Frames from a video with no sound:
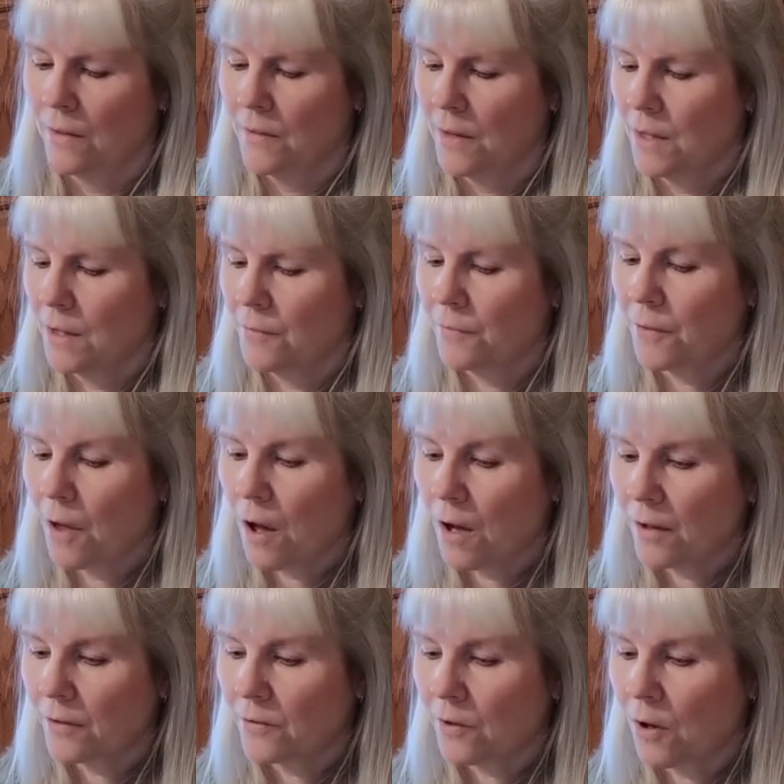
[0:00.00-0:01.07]
the
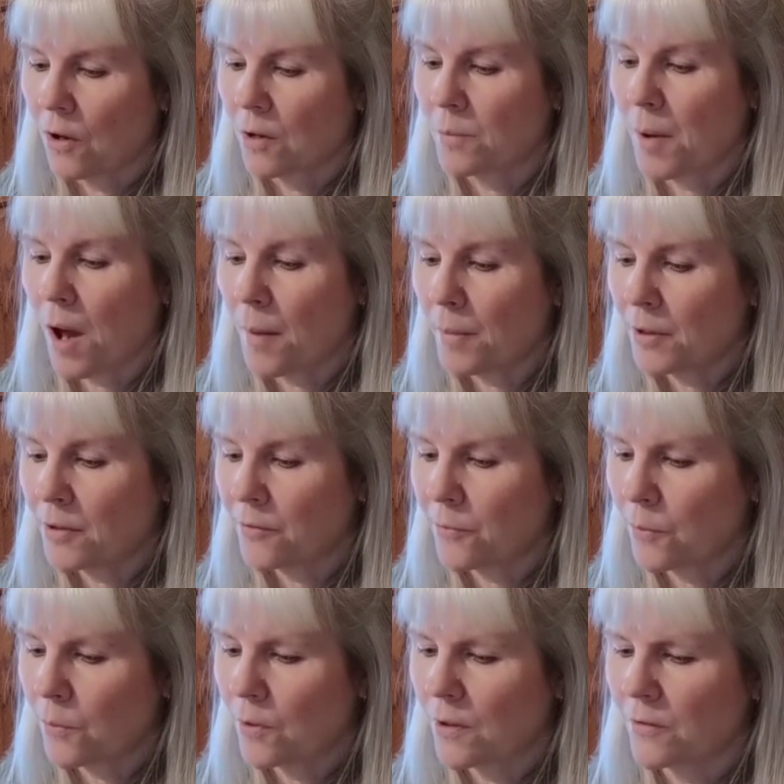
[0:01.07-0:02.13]
floss on bobbins
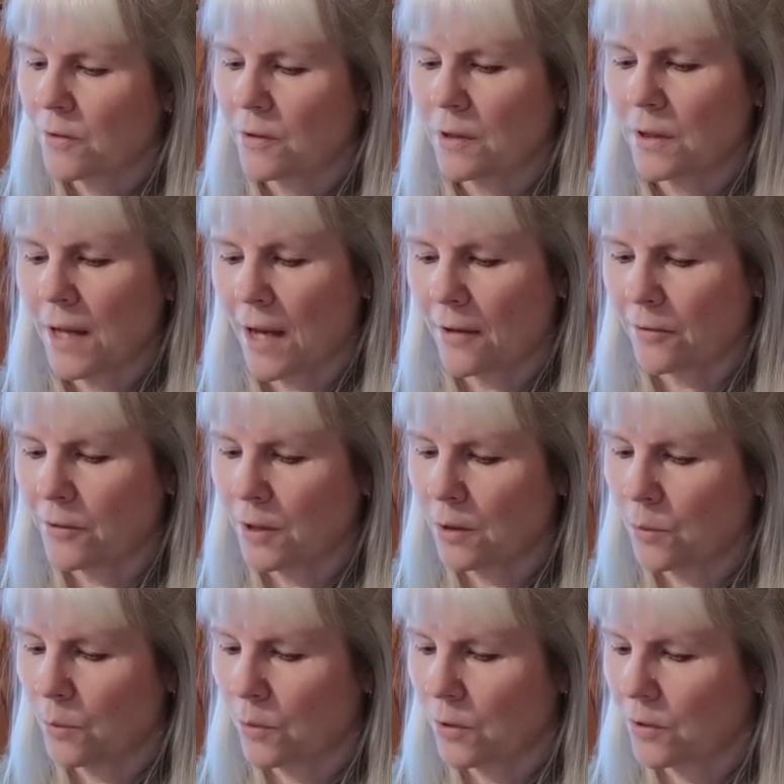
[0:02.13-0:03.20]
for is a Little House
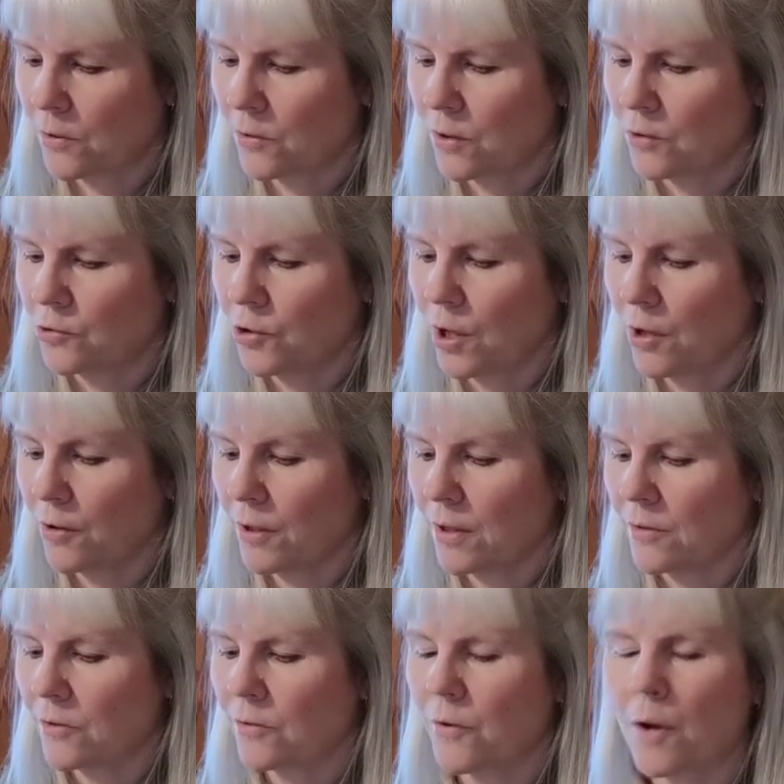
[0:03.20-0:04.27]
Needleworks
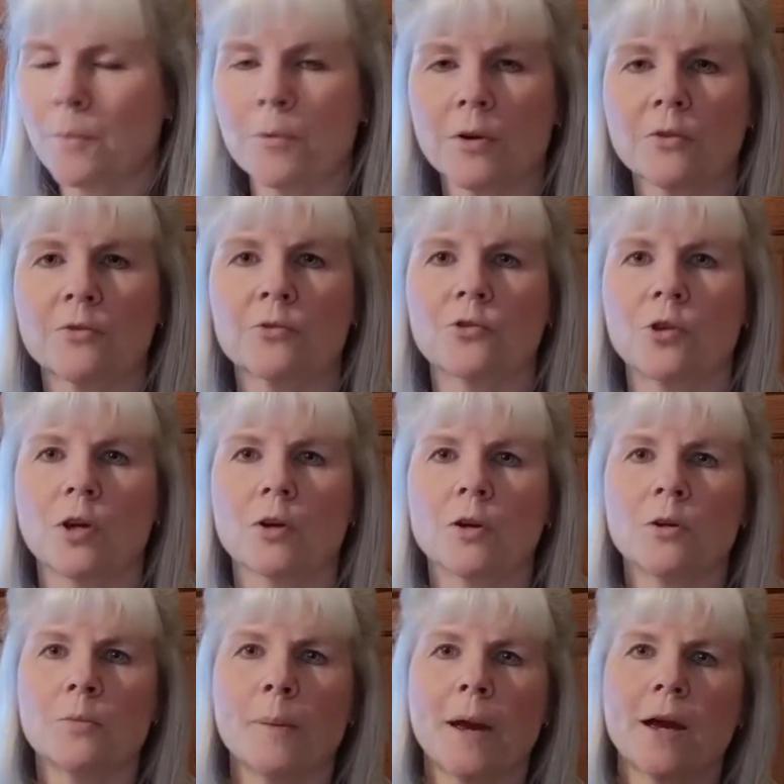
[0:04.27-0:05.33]
cherries, Farm Fresh
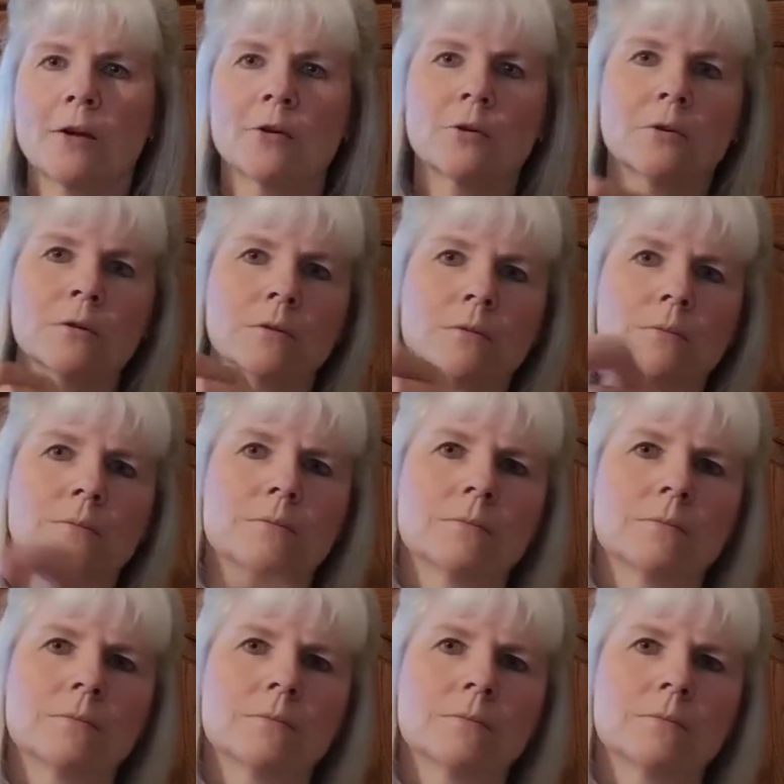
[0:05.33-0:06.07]
cherries pattern.